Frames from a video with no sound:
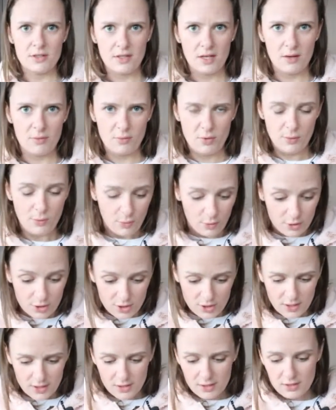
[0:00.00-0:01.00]
the same
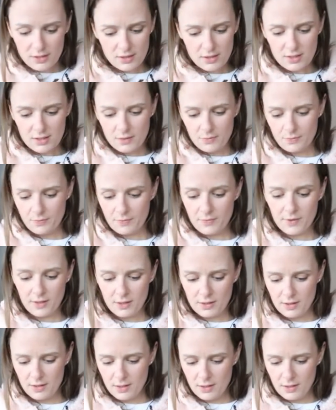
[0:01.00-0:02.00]
proportions.
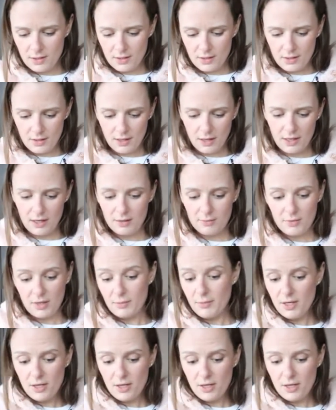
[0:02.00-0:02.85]
Let